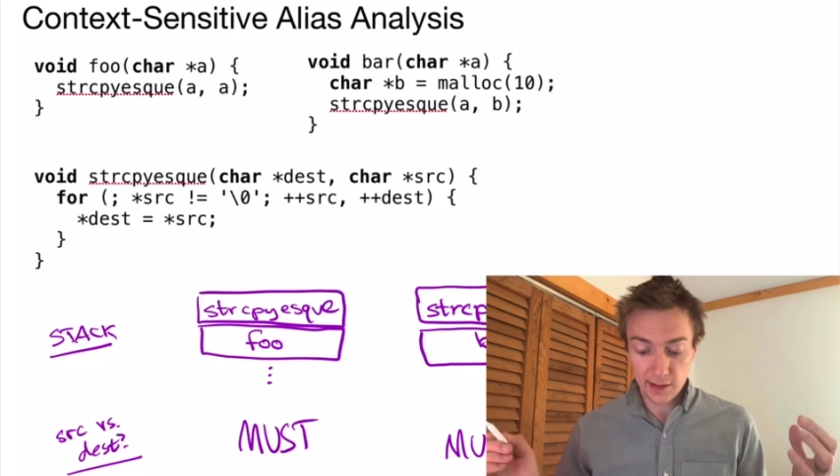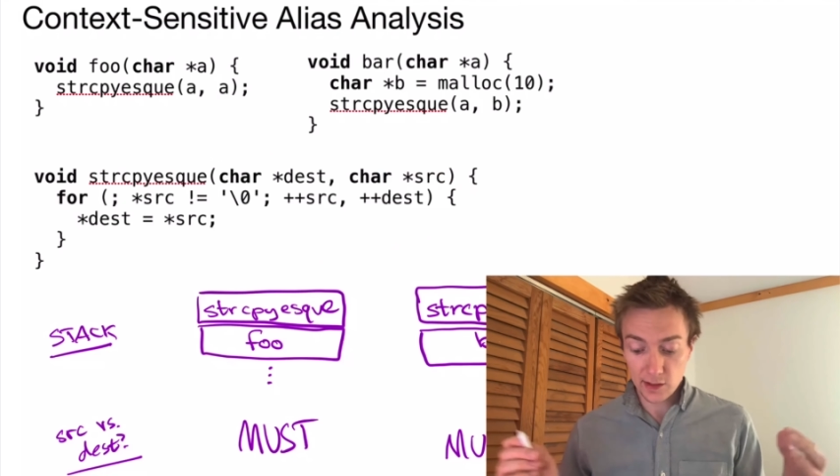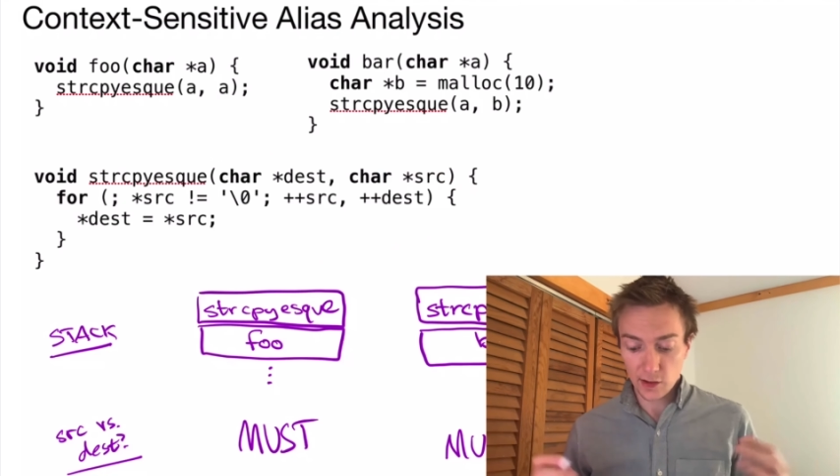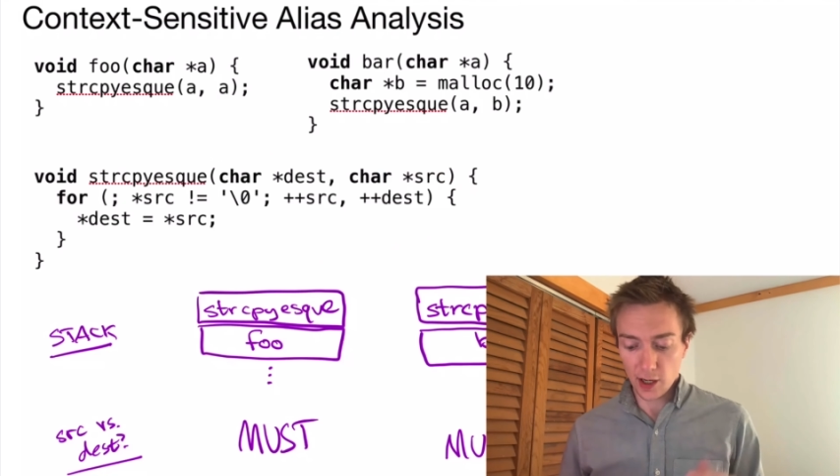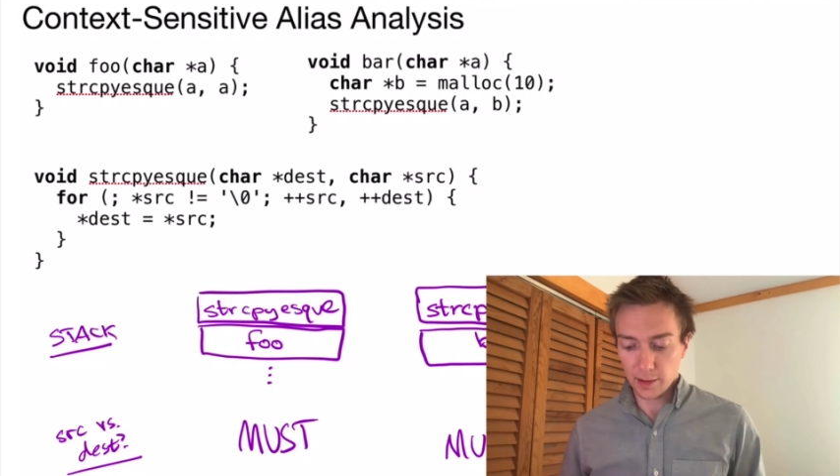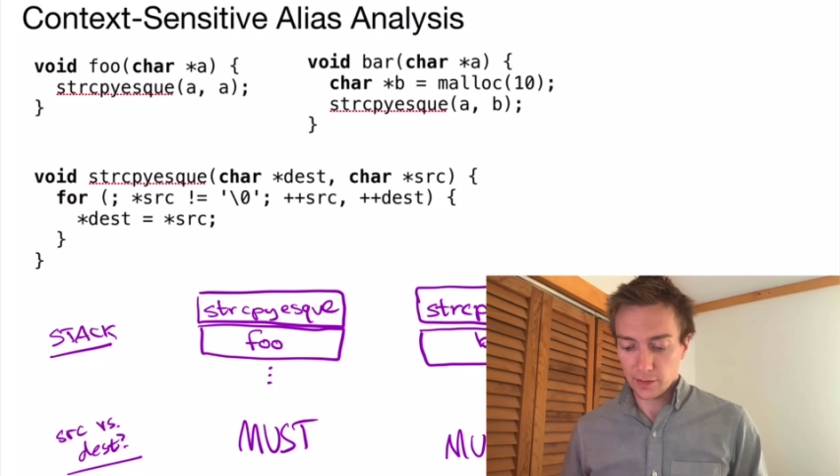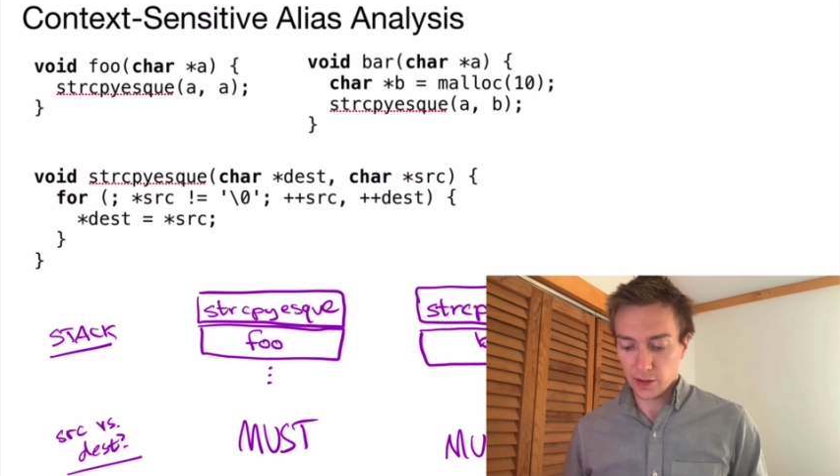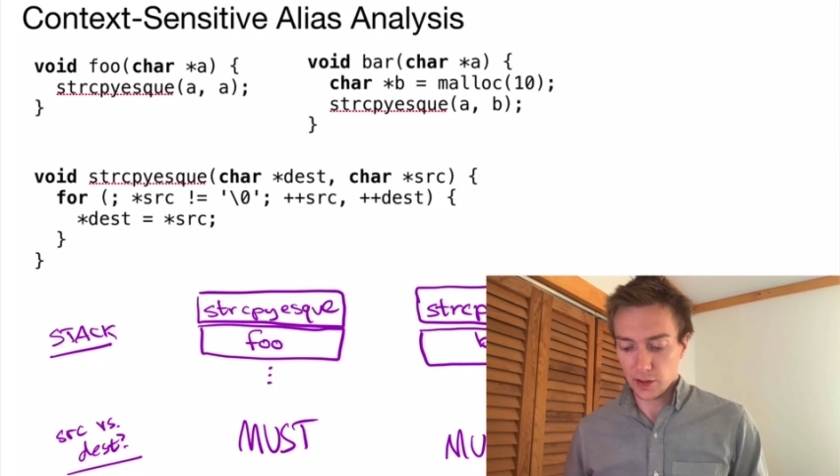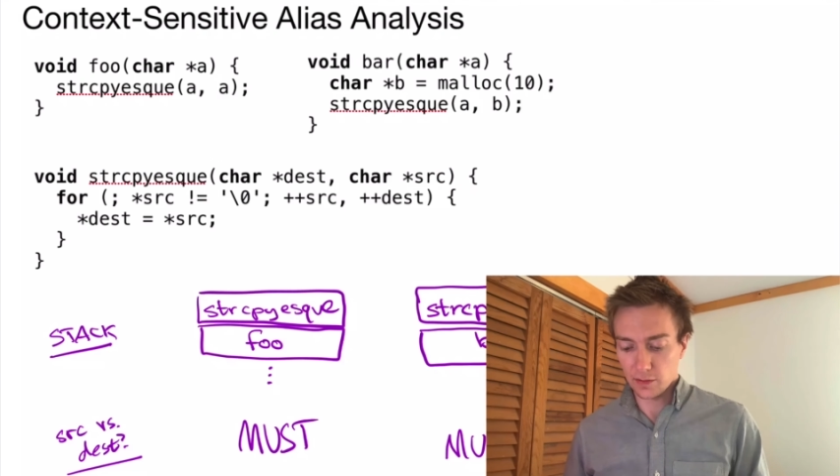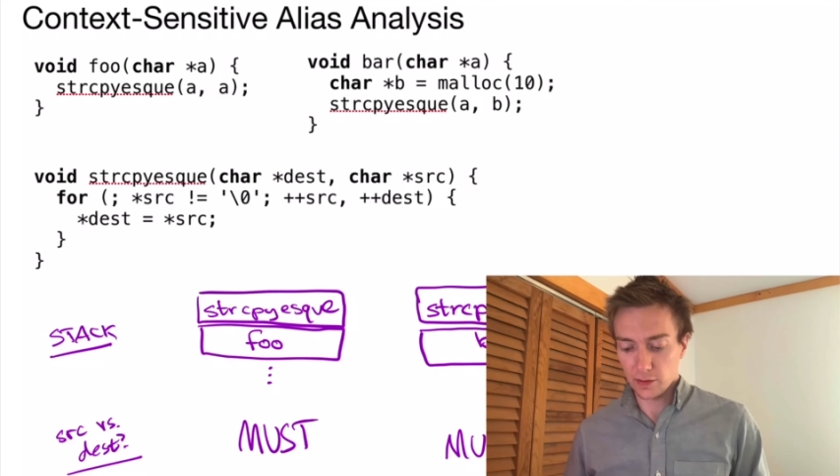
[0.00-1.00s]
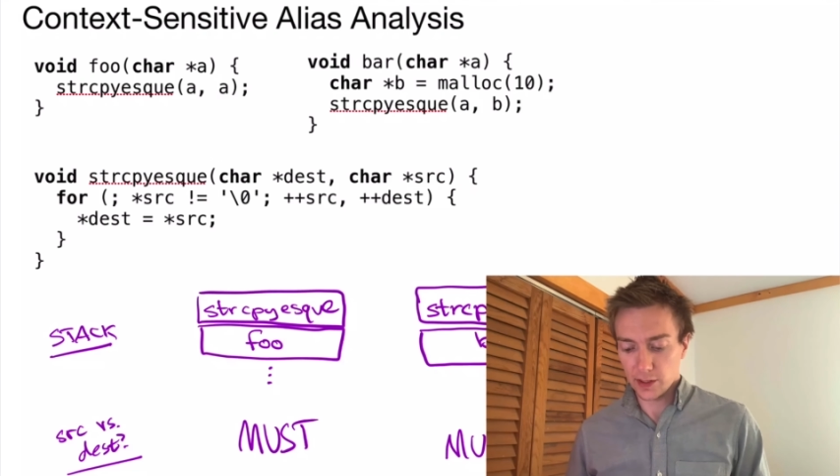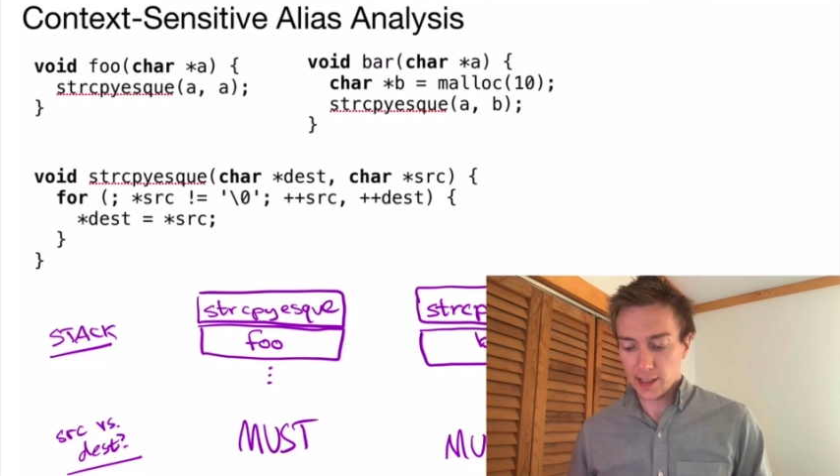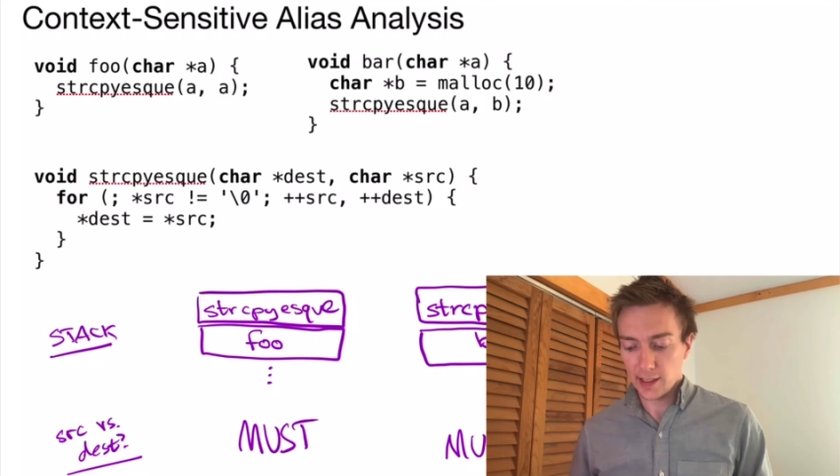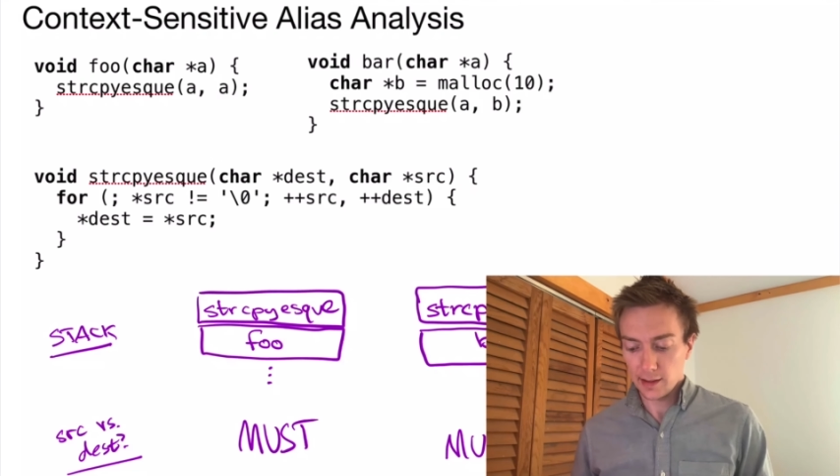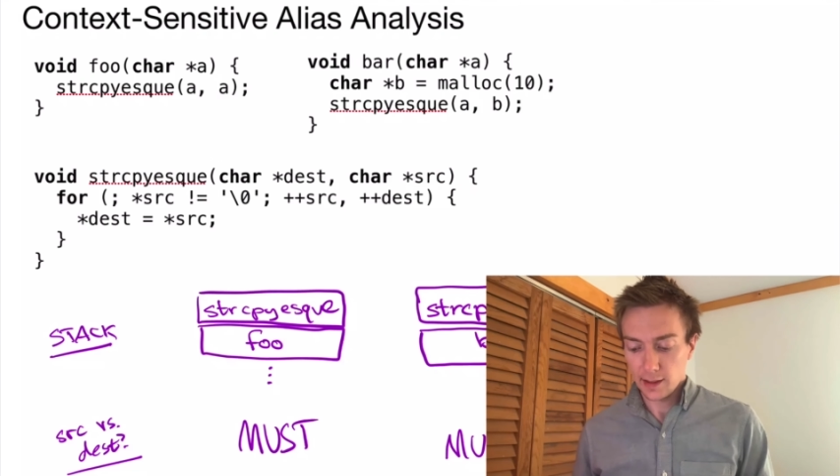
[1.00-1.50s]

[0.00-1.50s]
strcpy function for C.